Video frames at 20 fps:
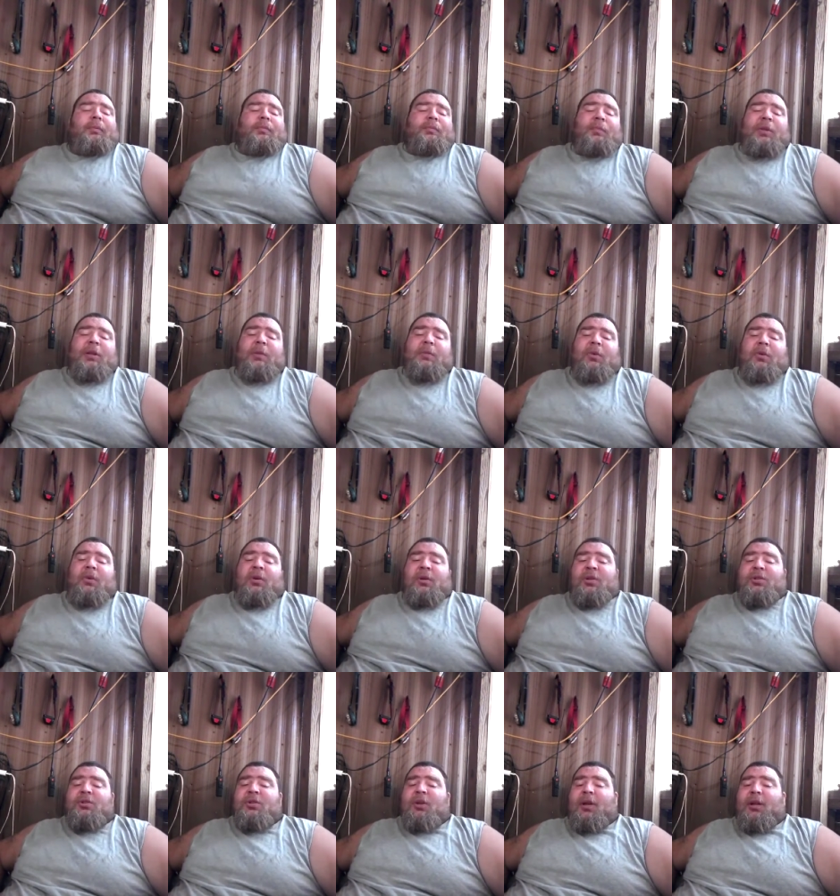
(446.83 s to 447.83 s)
People are going to
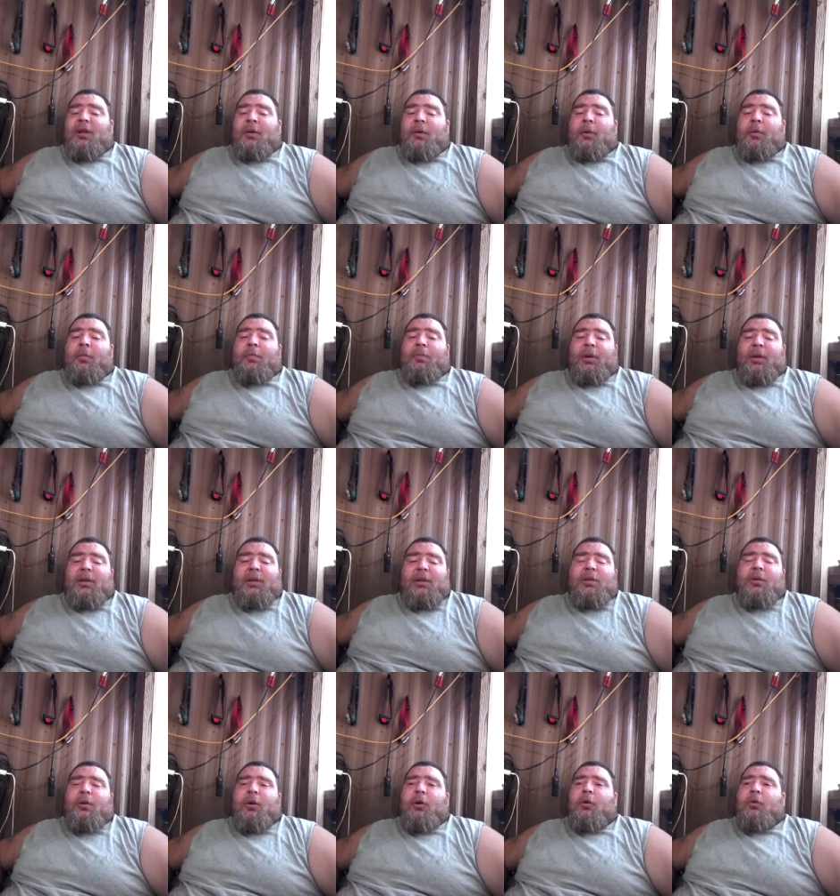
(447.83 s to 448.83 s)
try to break in
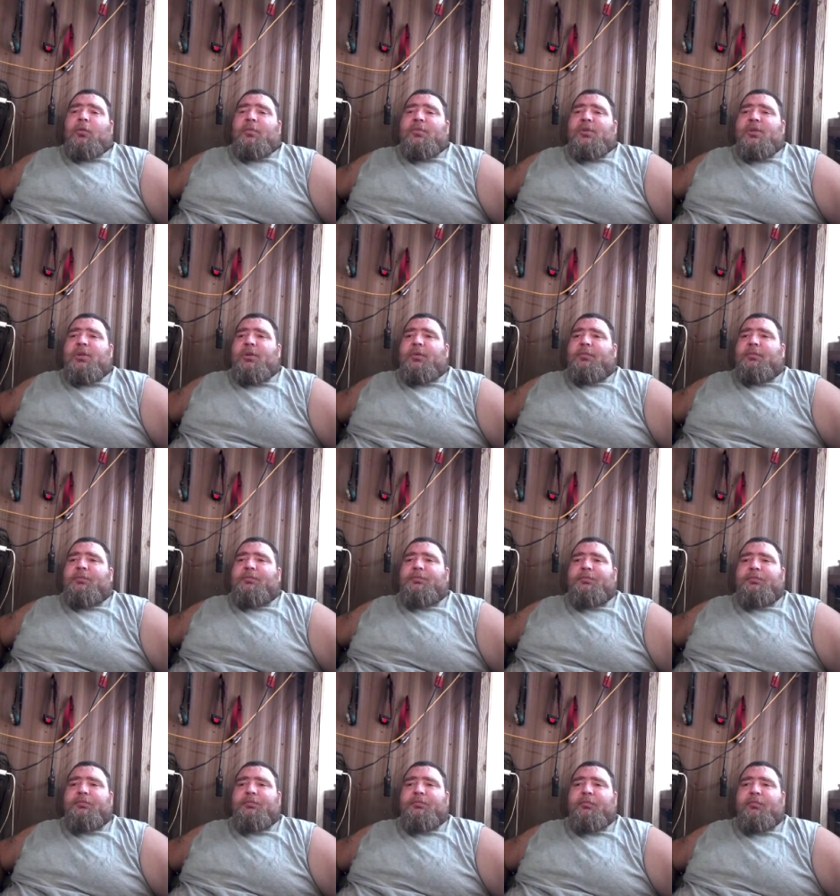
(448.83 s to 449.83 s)
your homes,
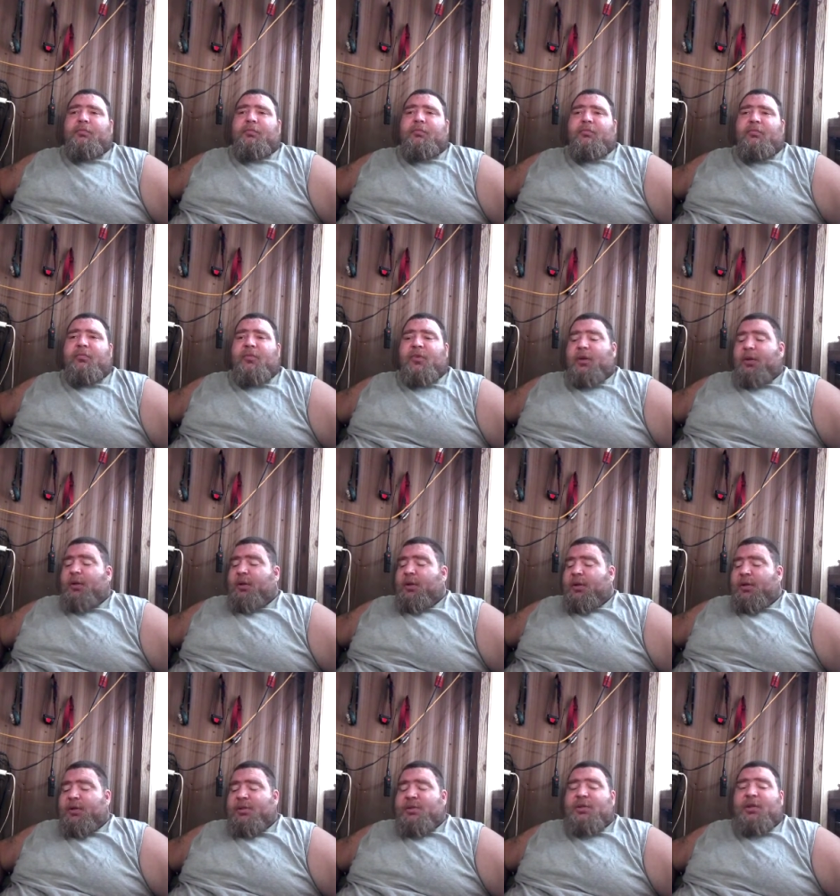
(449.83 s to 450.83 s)

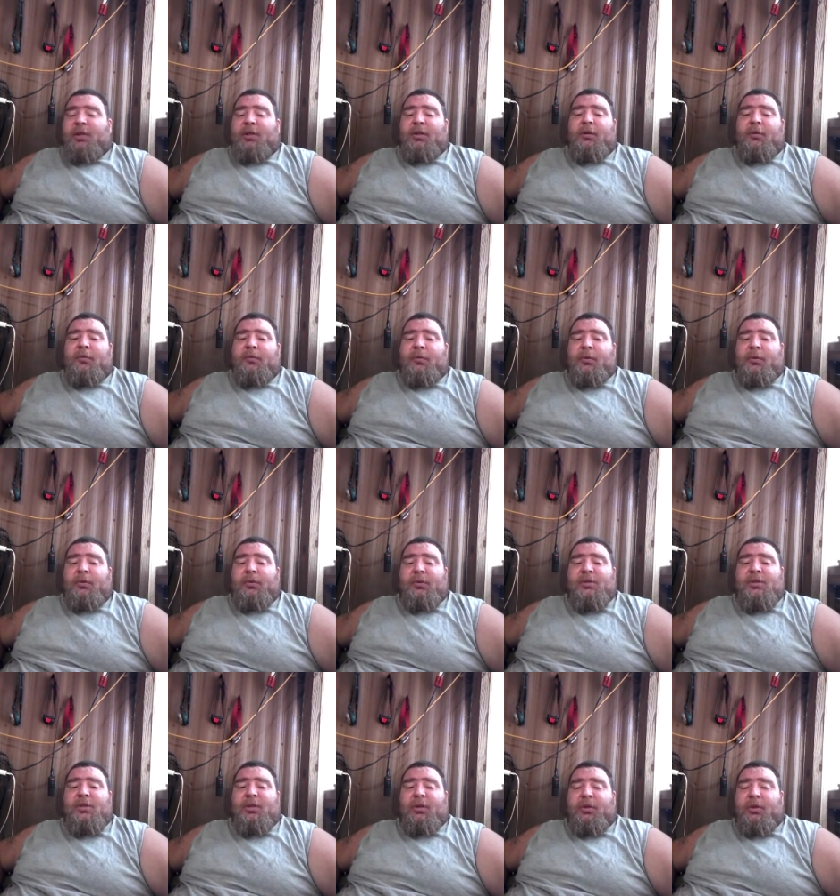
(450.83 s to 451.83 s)
steal your food,
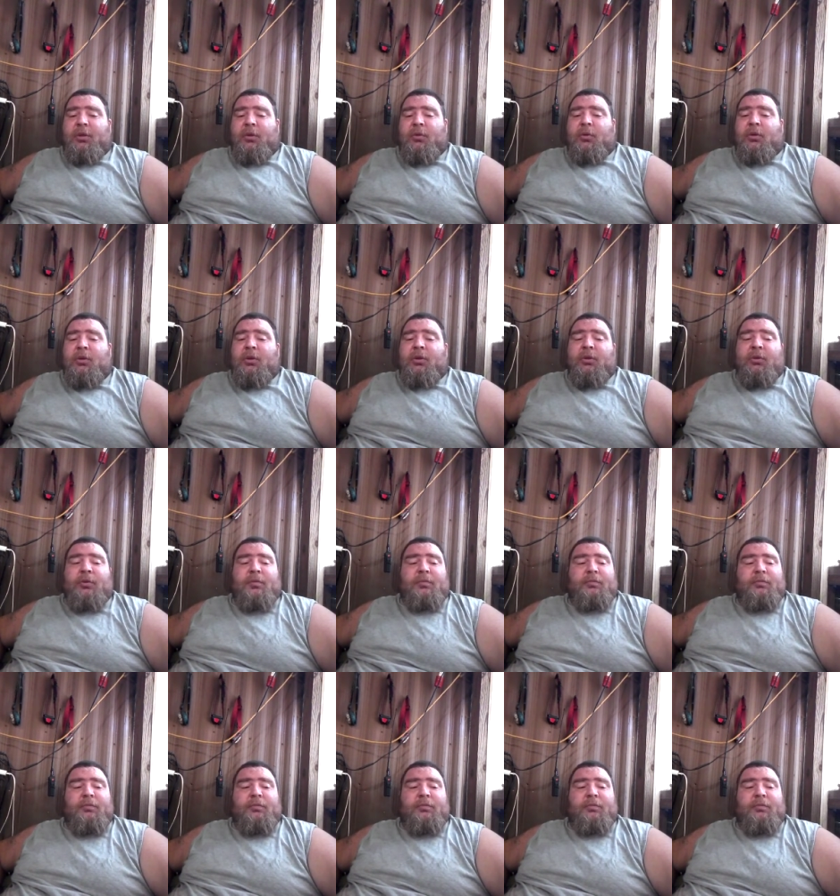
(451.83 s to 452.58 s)
steal your water.